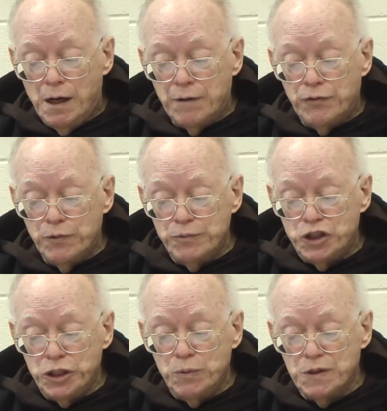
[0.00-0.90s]
of whom
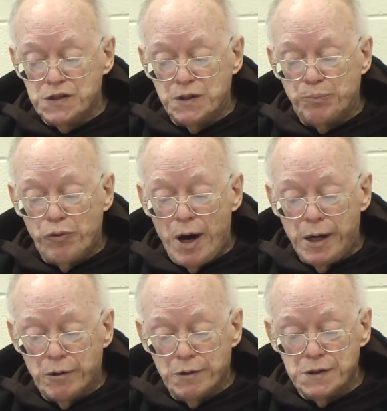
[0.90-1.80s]
she was the
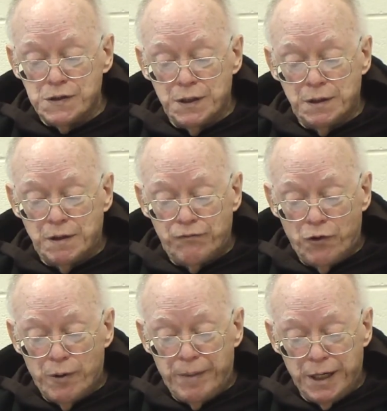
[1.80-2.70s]
prioress and the
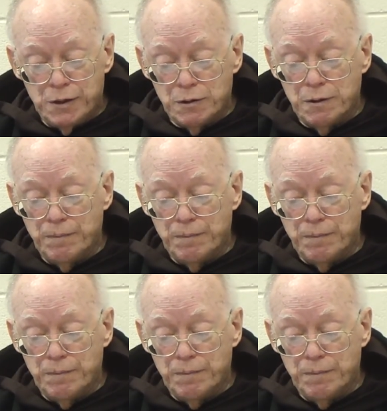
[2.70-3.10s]
formator.